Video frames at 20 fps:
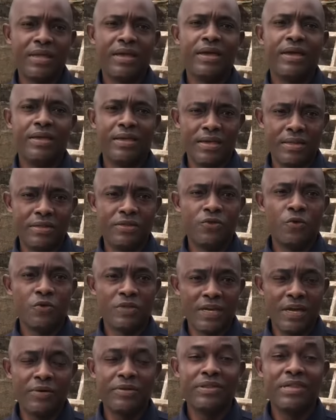Yes,
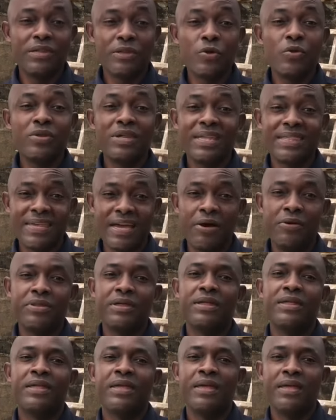total
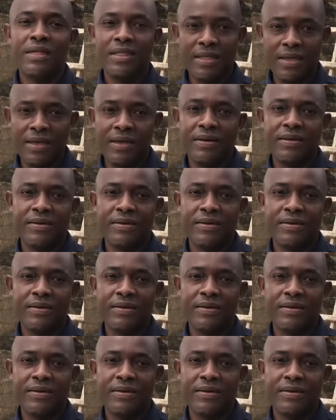600,000 naira.